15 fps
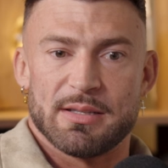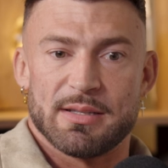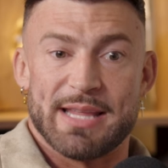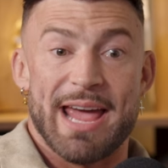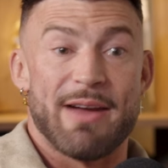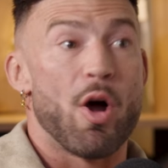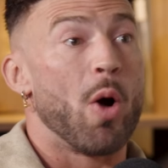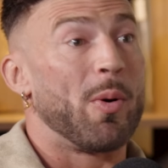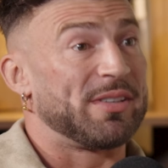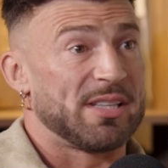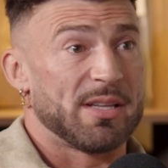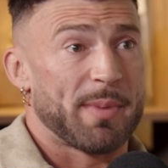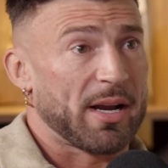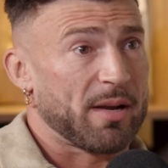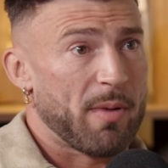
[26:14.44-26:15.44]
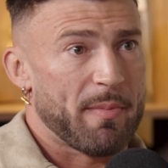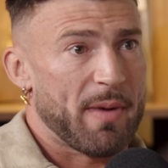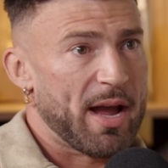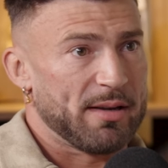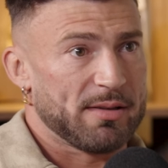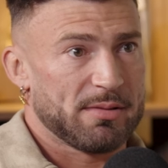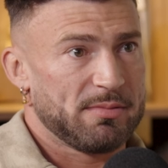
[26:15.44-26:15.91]
they're always in the back of my
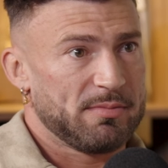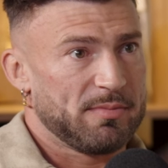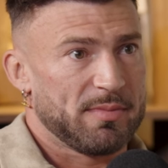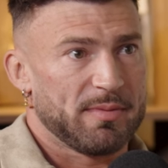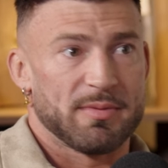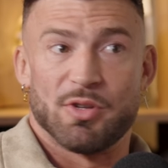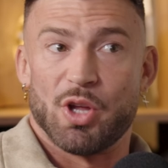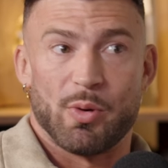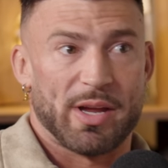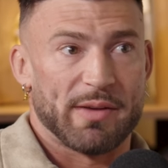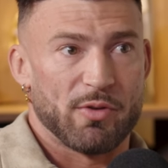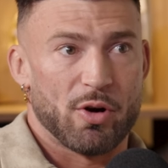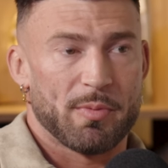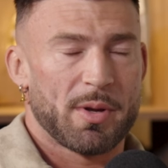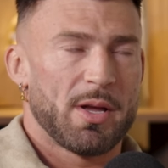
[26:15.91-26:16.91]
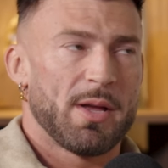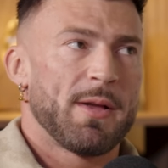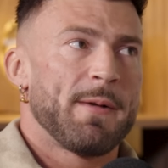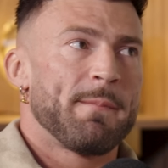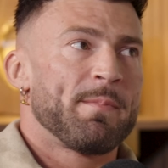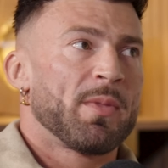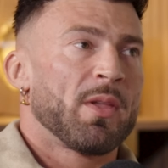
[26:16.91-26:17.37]
mind. Don't give up.
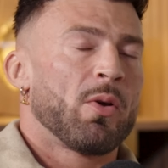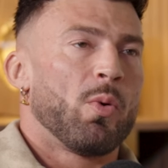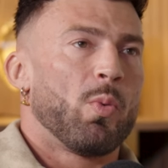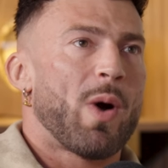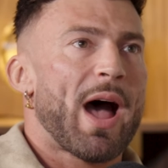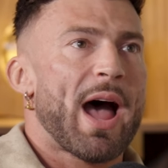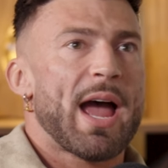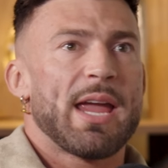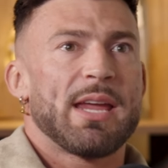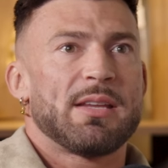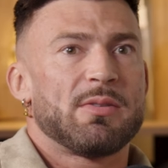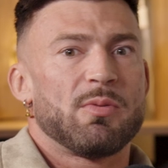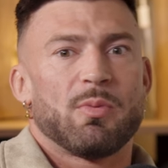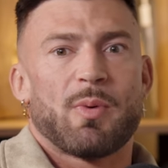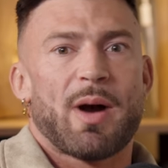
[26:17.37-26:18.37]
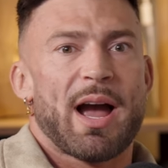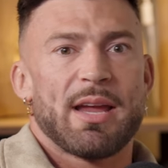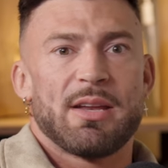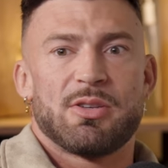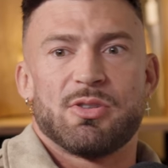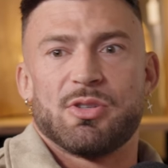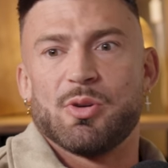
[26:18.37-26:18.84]
Why
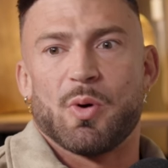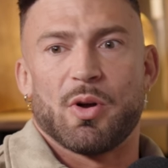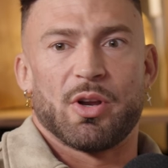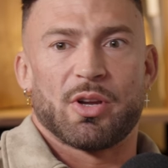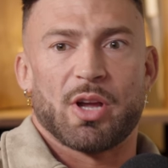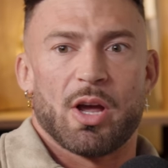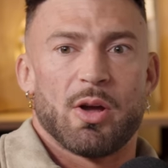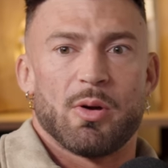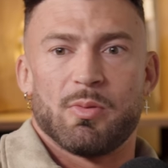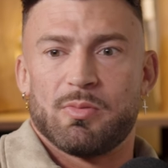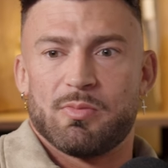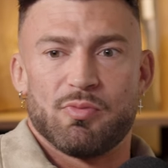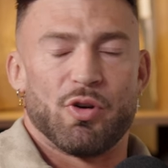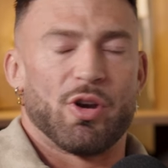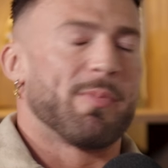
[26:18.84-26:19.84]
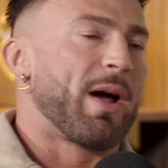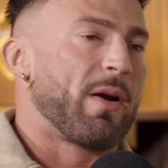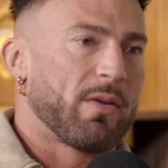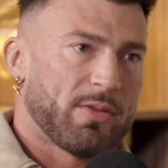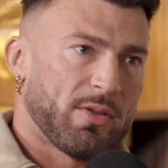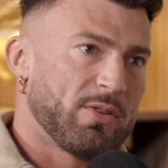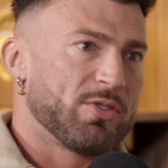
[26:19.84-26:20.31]
do you want to go run a
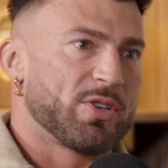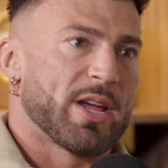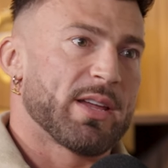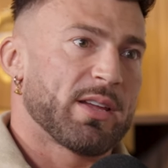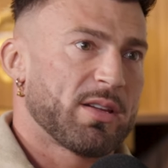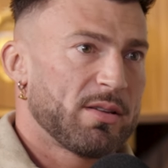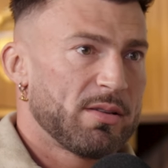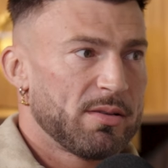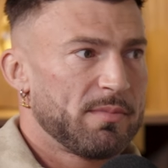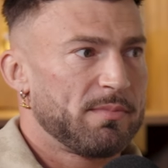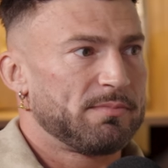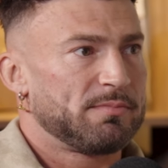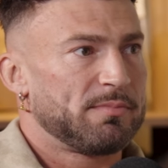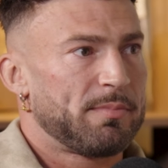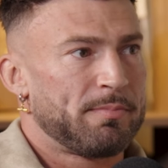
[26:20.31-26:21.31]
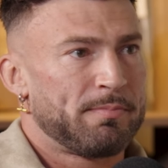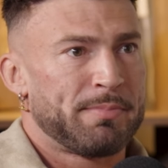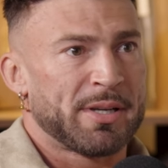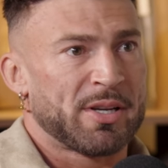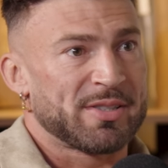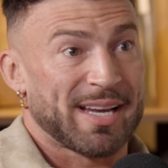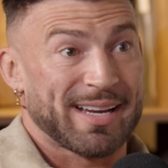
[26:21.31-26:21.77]
marathon, Jake?
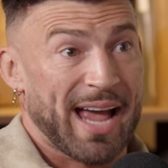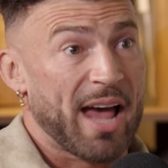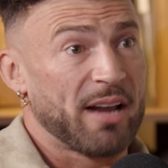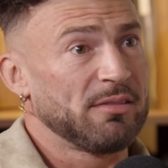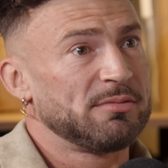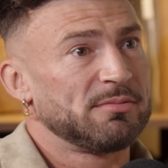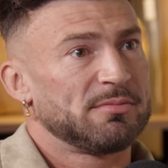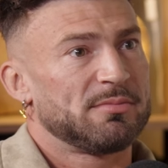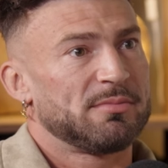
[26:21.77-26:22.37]
Because I can.